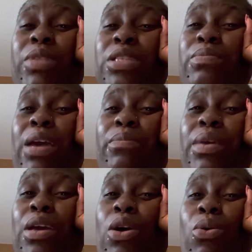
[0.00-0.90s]
This might
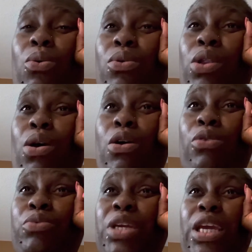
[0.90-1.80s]
be a whole
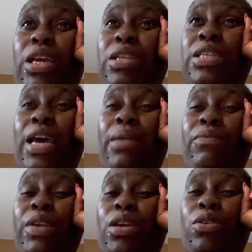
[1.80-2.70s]
long weekend type
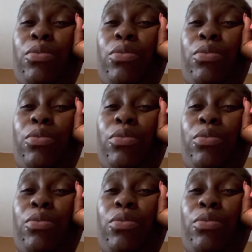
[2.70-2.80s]
video.